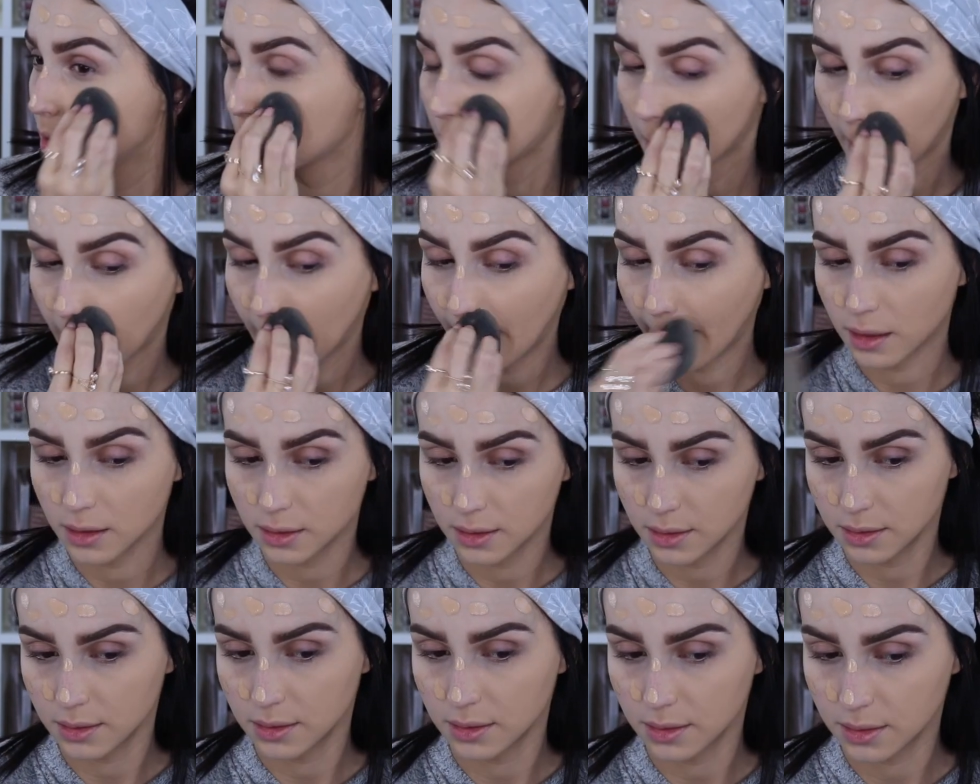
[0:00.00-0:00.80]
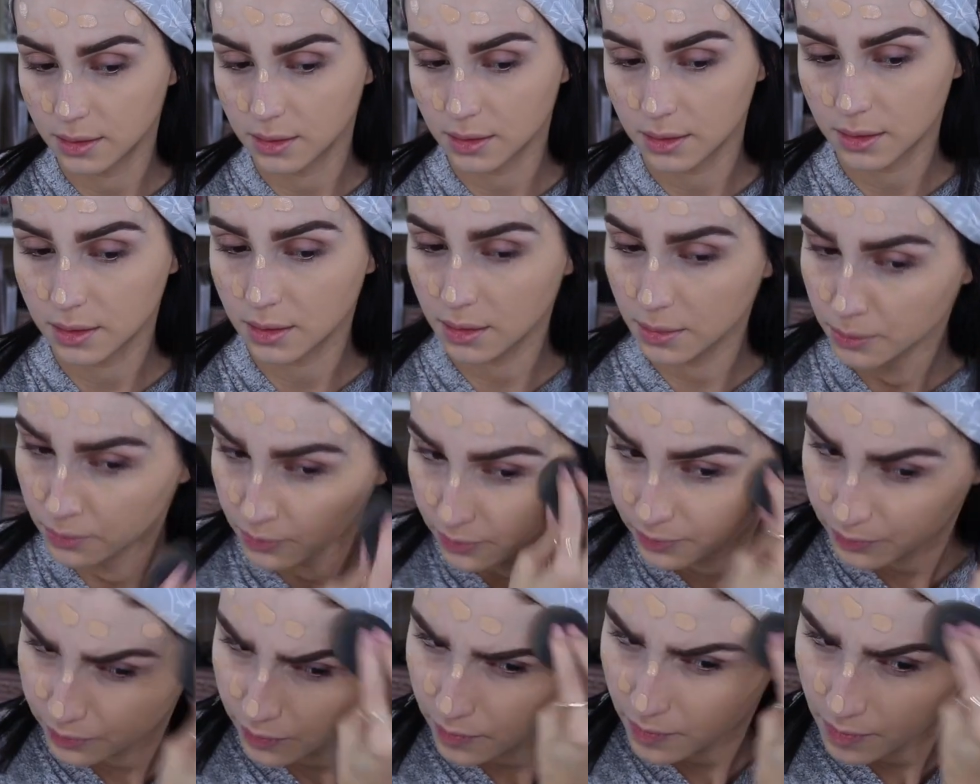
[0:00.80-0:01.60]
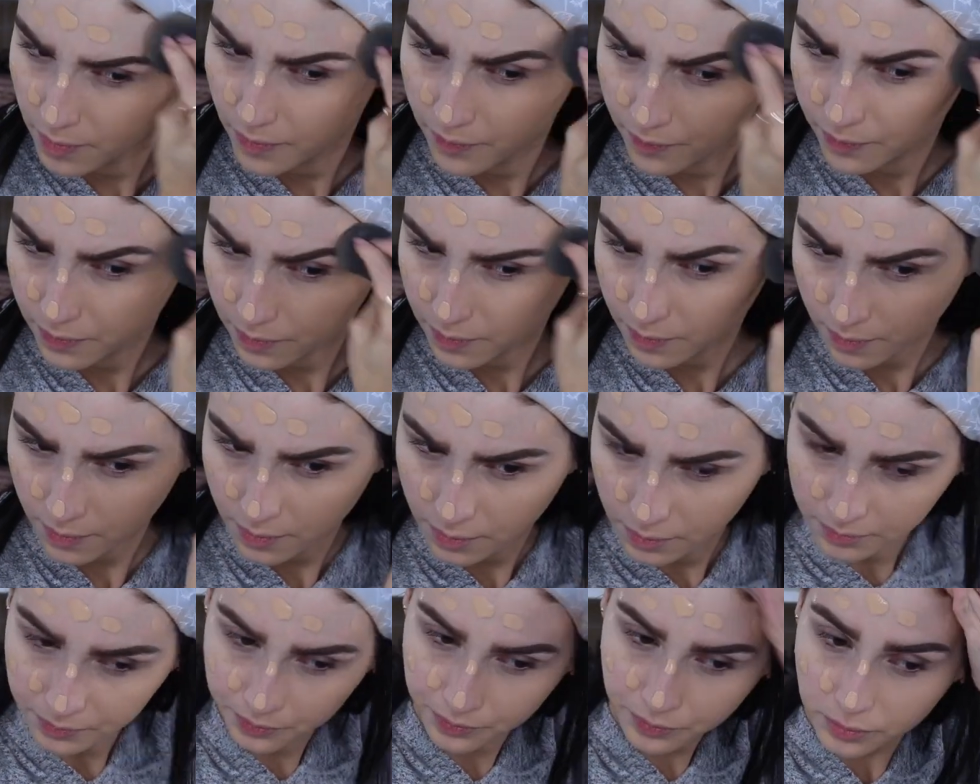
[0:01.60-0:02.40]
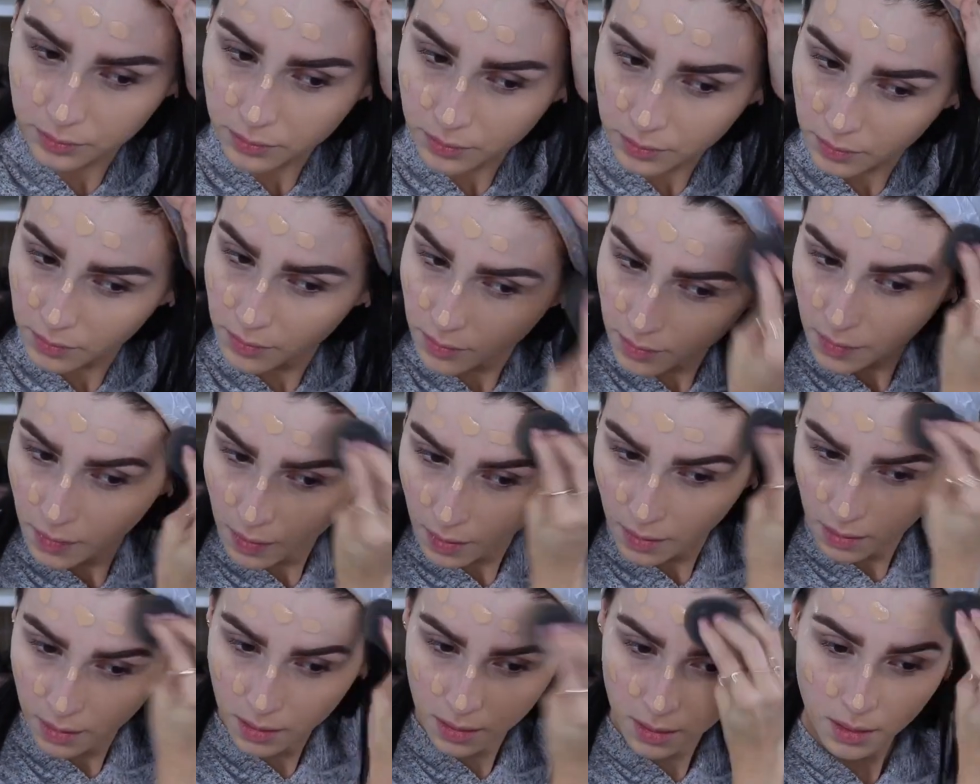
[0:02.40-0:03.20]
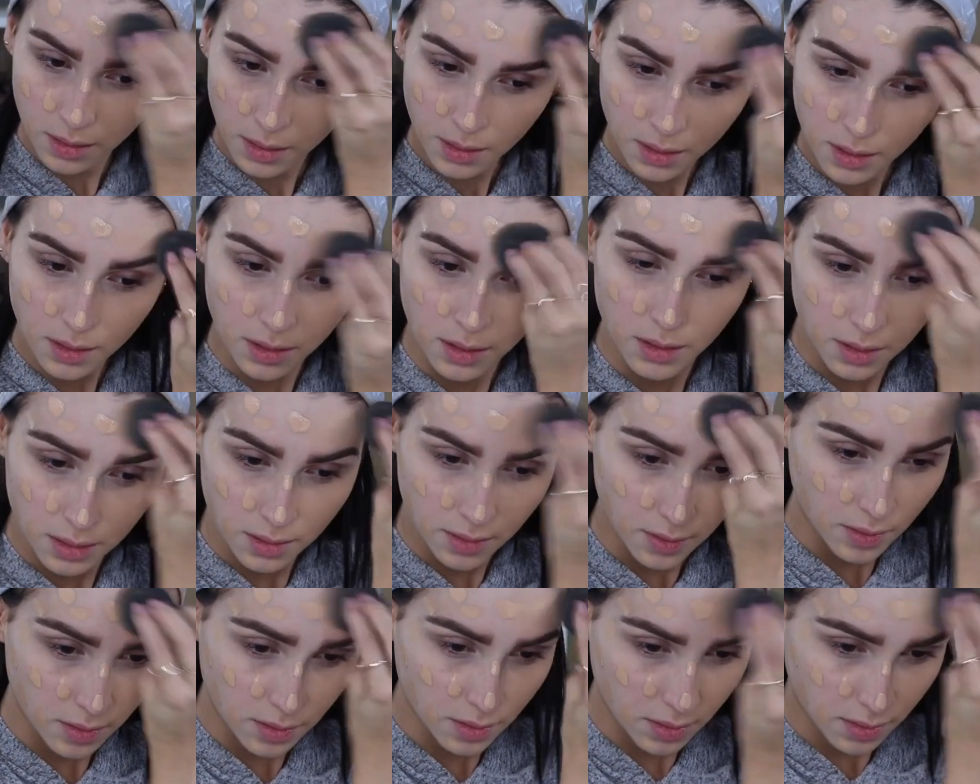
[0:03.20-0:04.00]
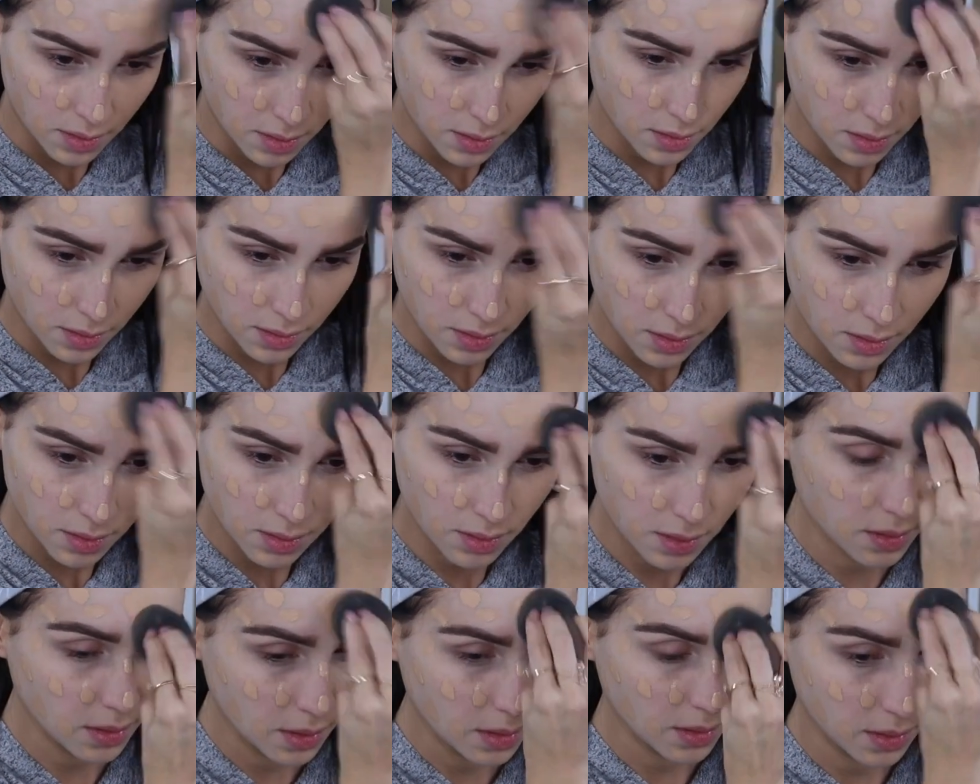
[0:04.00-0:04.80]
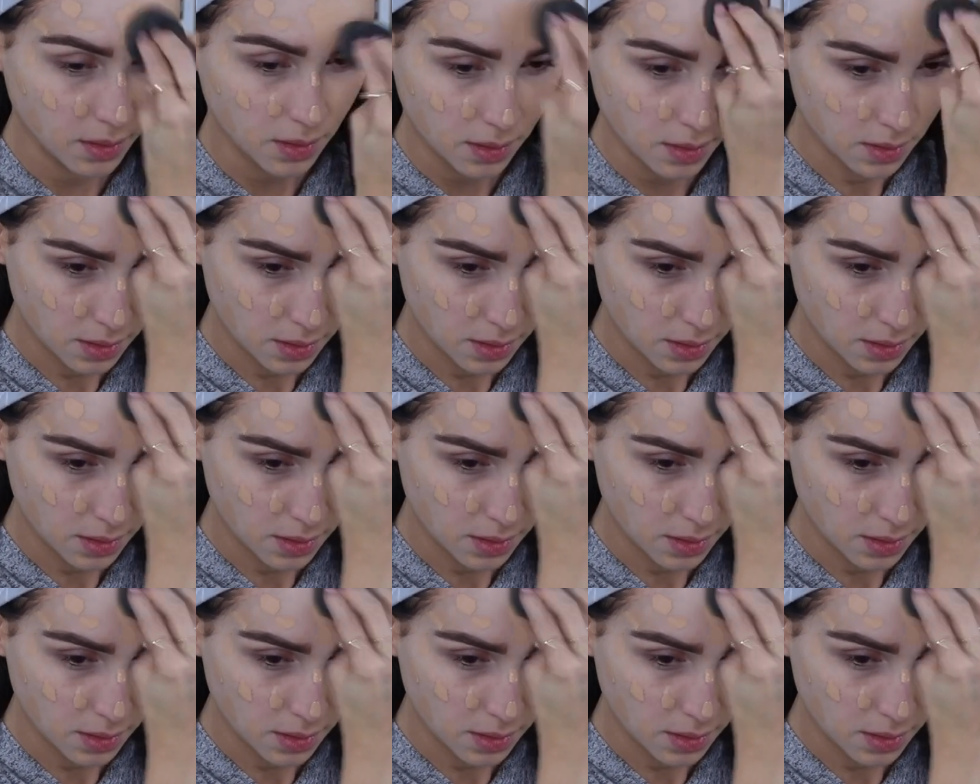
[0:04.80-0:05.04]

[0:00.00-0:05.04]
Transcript: [no speech]